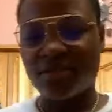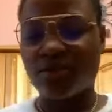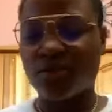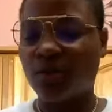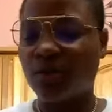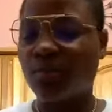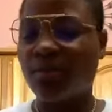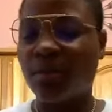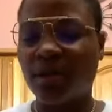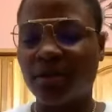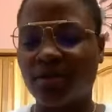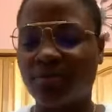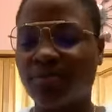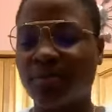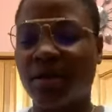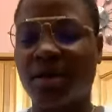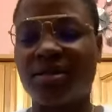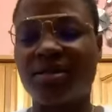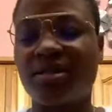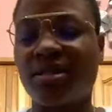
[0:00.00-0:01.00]
it's all about
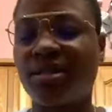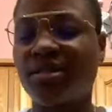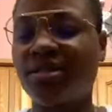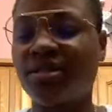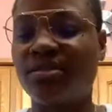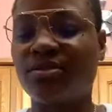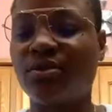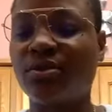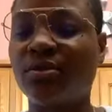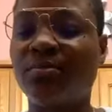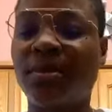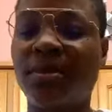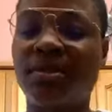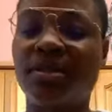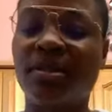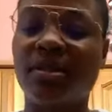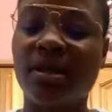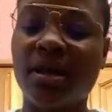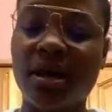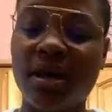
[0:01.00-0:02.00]
the process. It's all
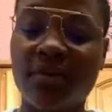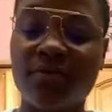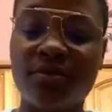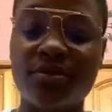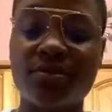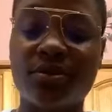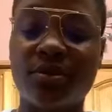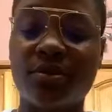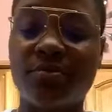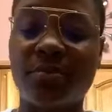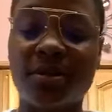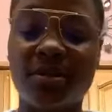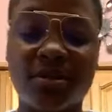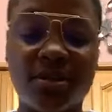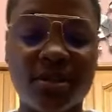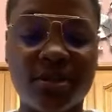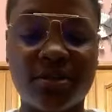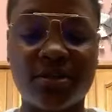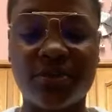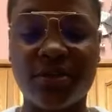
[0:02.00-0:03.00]
about the love. It's all
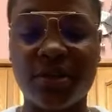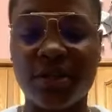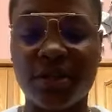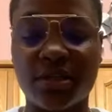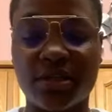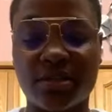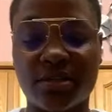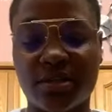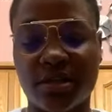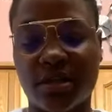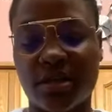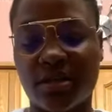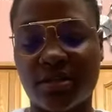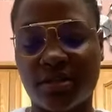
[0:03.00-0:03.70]
about the ingredients,